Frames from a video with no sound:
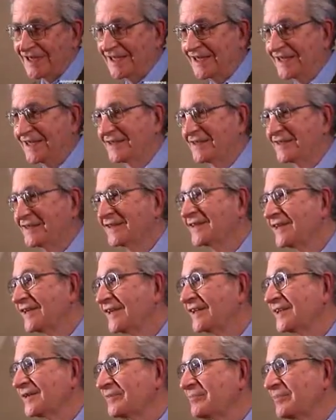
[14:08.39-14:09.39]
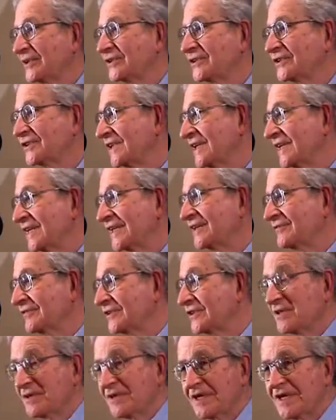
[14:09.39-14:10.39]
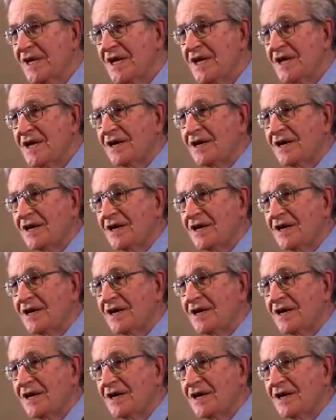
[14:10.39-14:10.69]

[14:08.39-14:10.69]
out how to cut the pills in half or something.